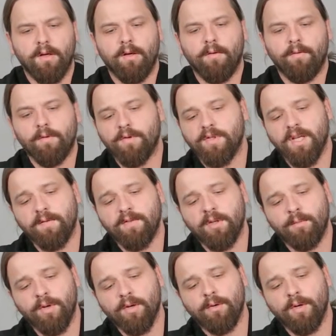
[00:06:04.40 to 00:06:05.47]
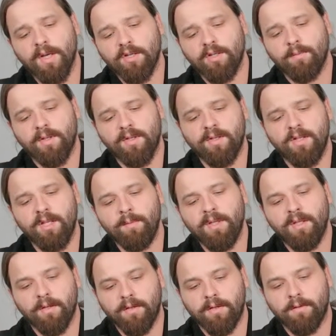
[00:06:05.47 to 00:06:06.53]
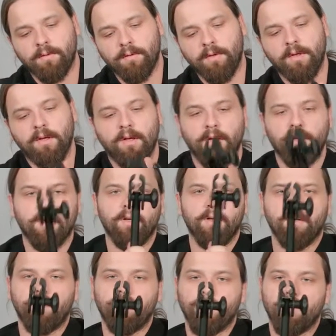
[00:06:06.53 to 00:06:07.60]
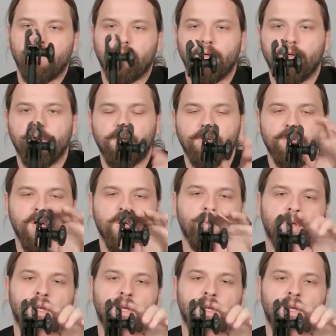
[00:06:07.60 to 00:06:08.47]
of course have some regulation, but it's limited. So if your tripod